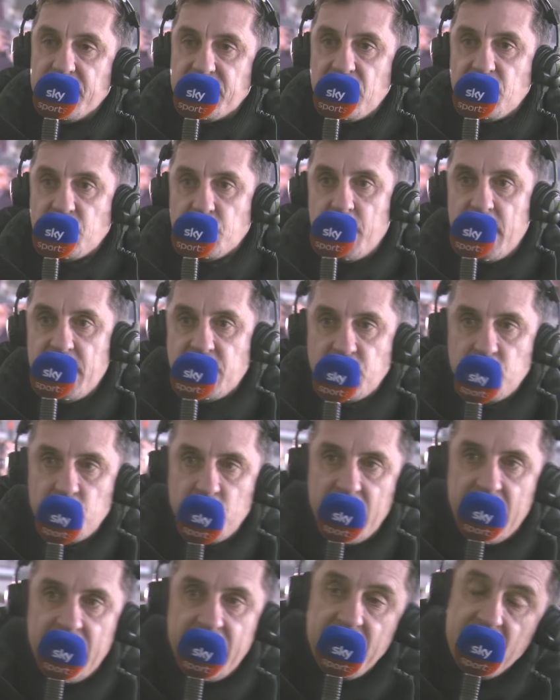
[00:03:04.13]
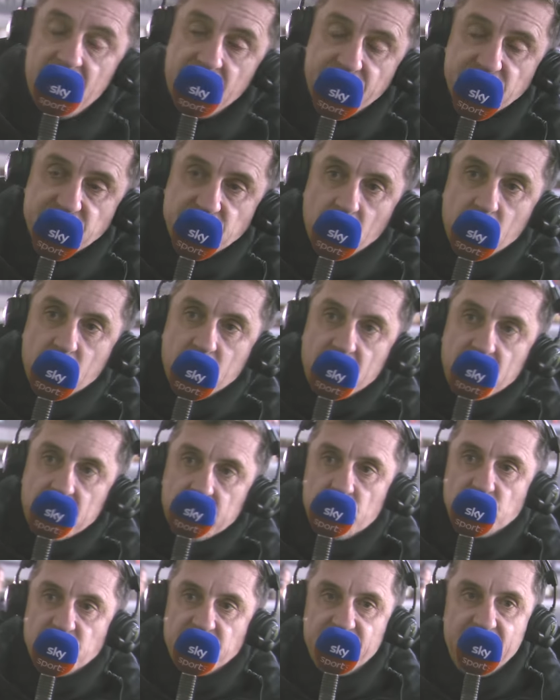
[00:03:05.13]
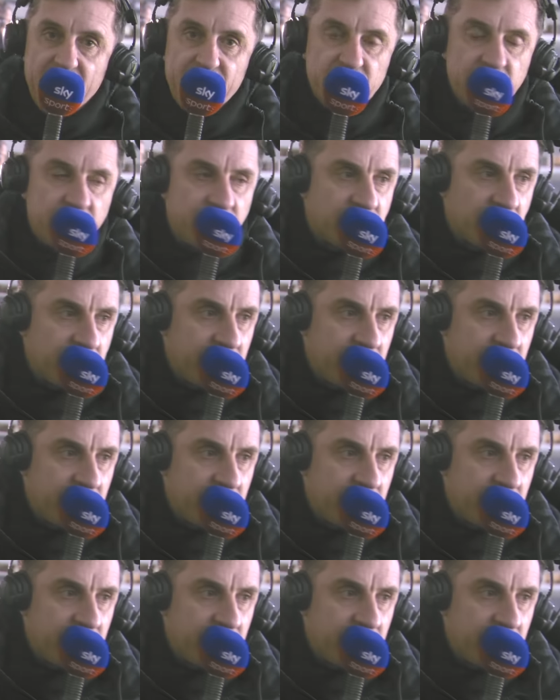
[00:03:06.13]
a situation where there's no conclusive evidence.